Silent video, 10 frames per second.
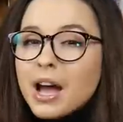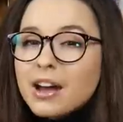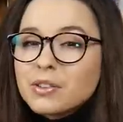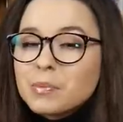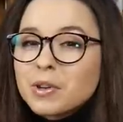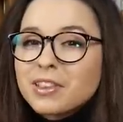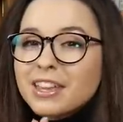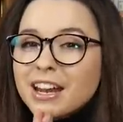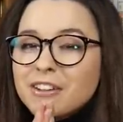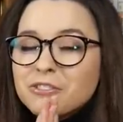have a book
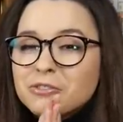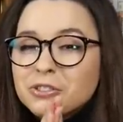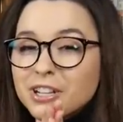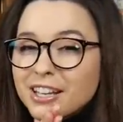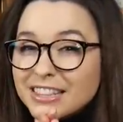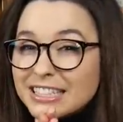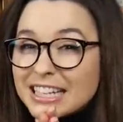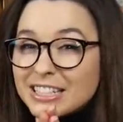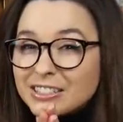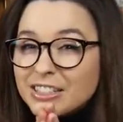that I've forgotten the
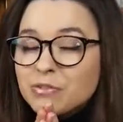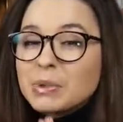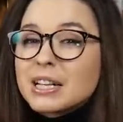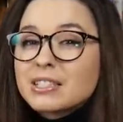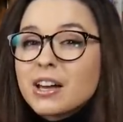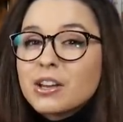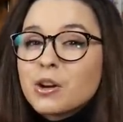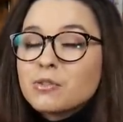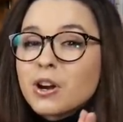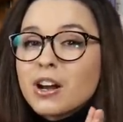title of, but I saw it
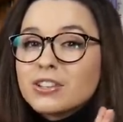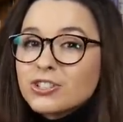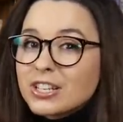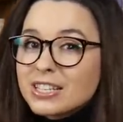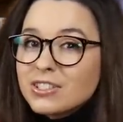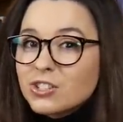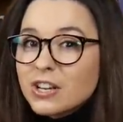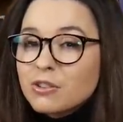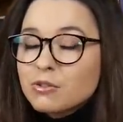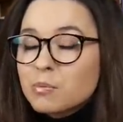over on Jesse's
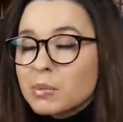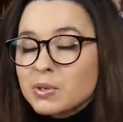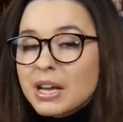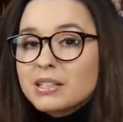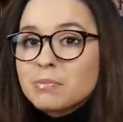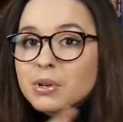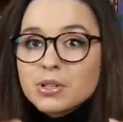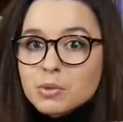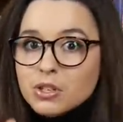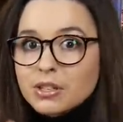channel from Bow Ties and
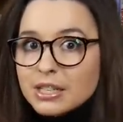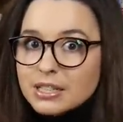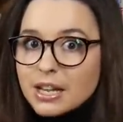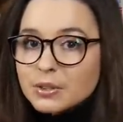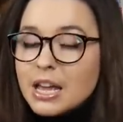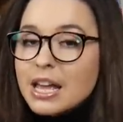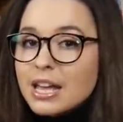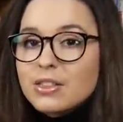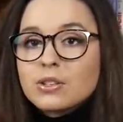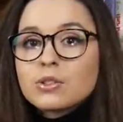Books, which I'll link down
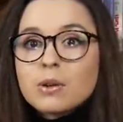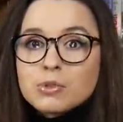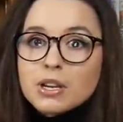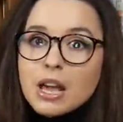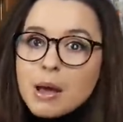in the description.